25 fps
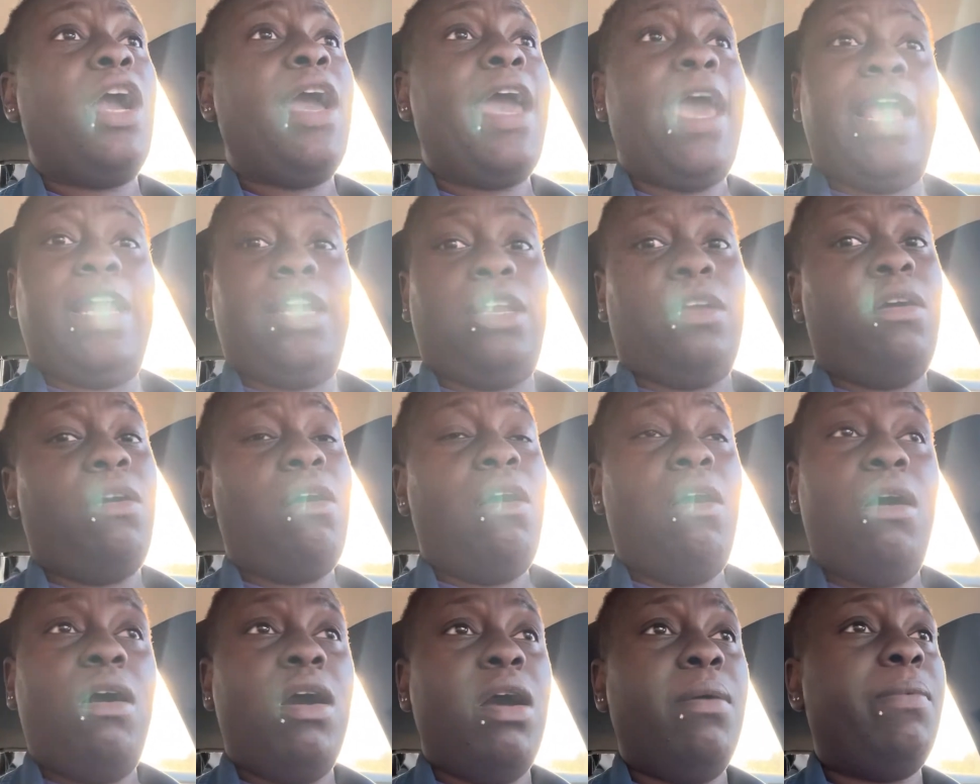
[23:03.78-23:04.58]
had to
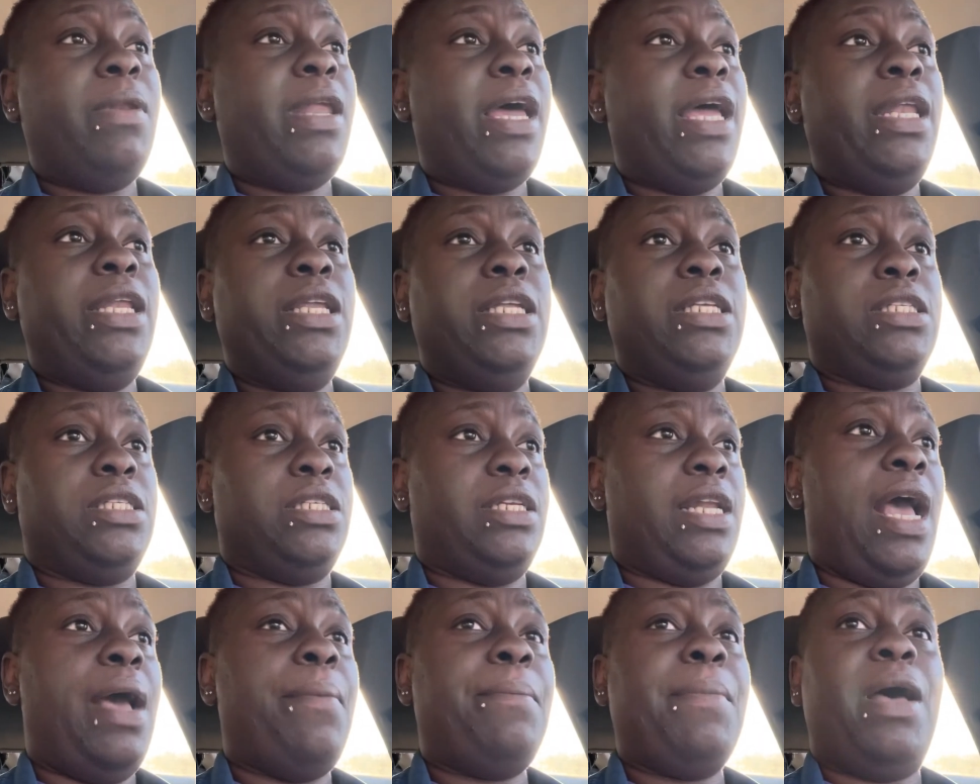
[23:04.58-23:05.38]
call her, like,
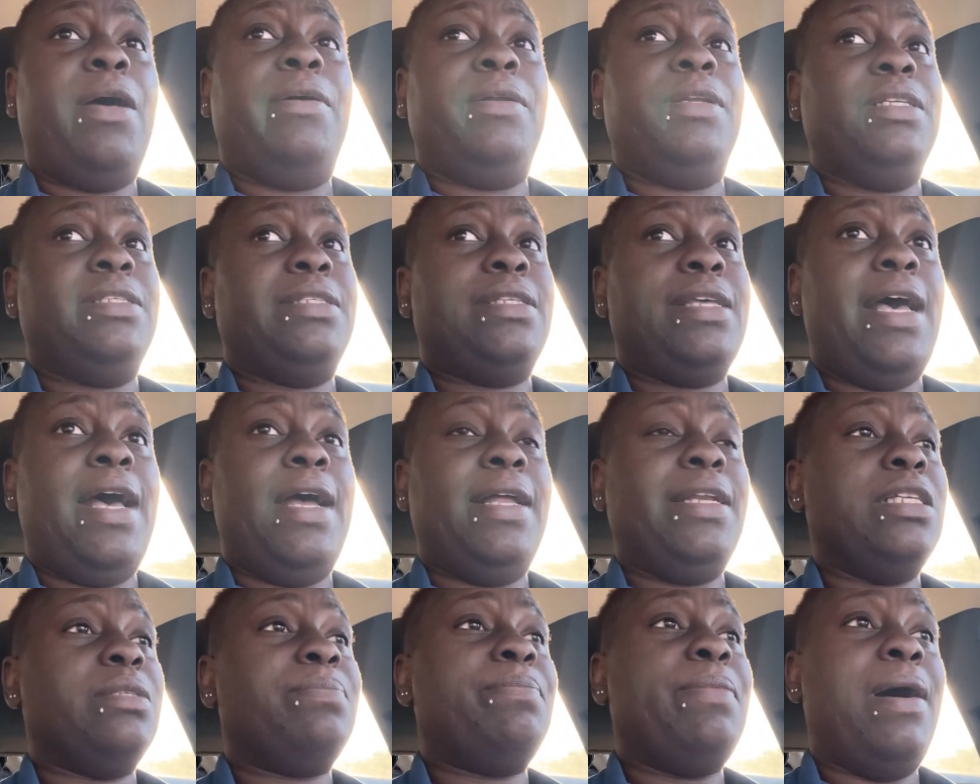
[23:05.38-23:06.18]
listen, I'm out on the
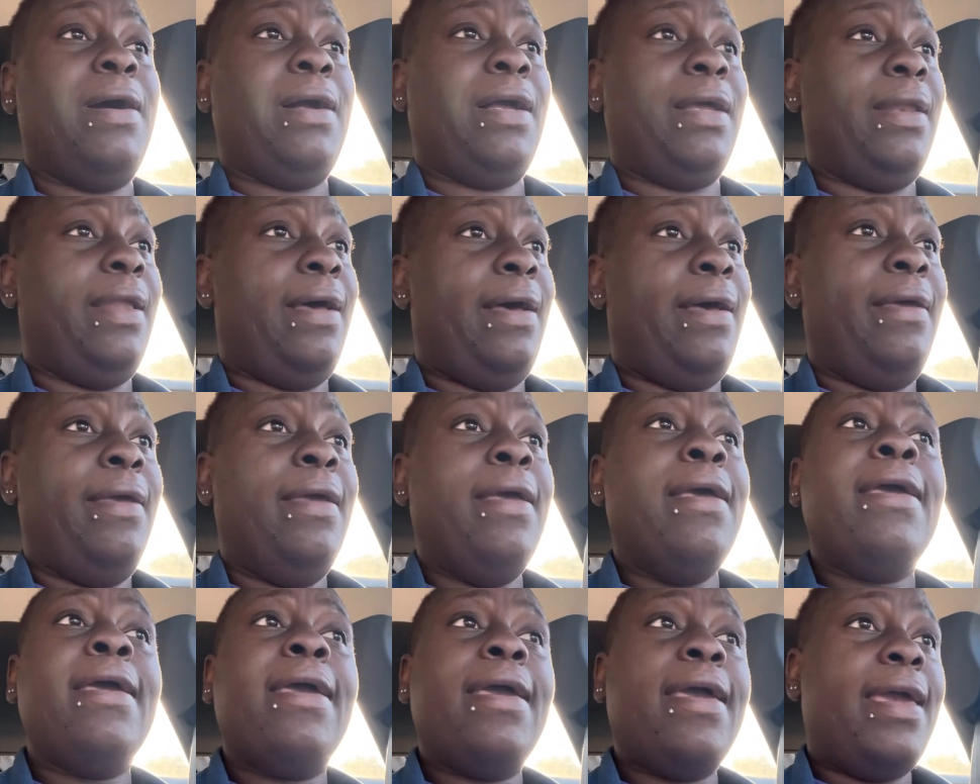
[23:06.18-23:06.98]
side of this parking lot
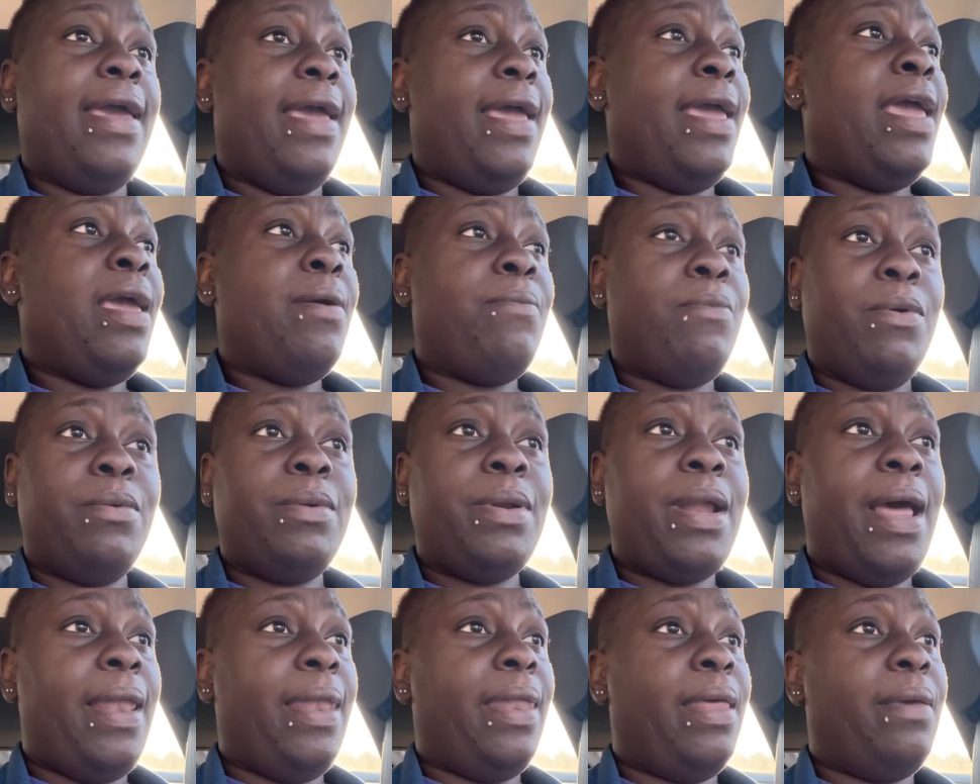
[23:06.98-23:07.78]
and it will
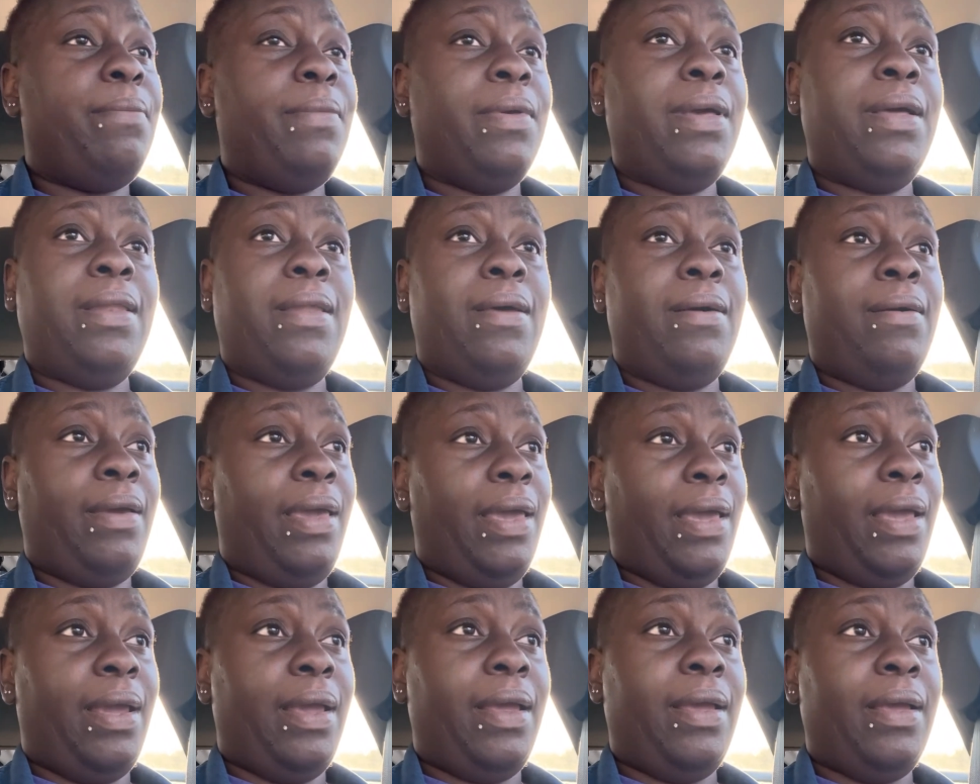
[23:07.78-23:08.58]
not let me clock
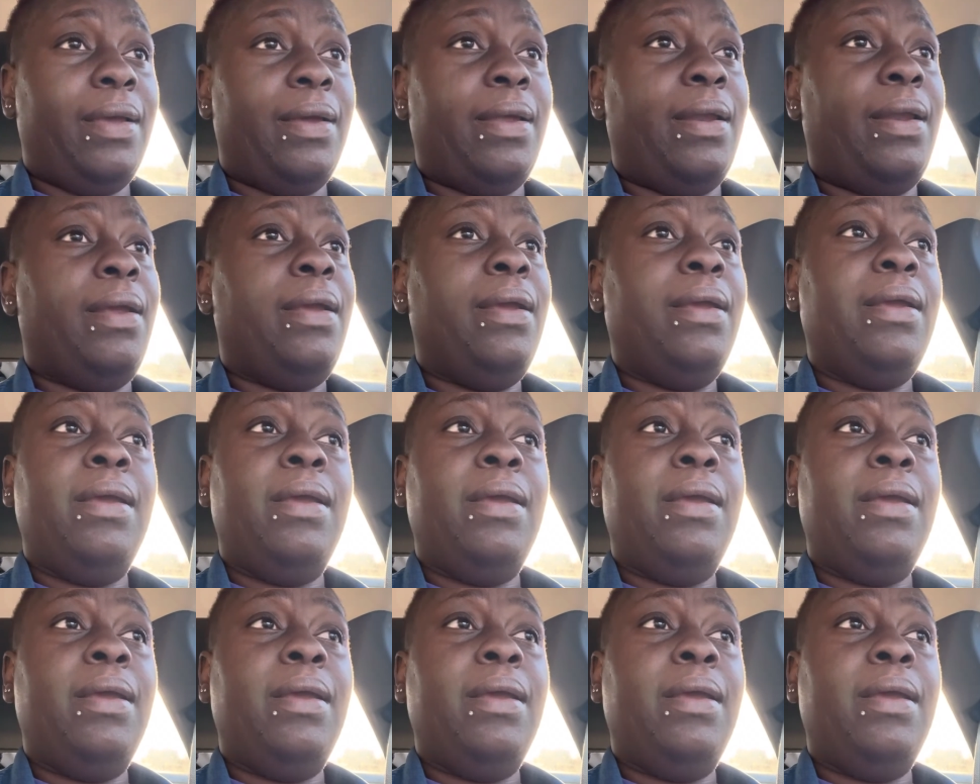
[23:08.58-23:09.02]
in, honey.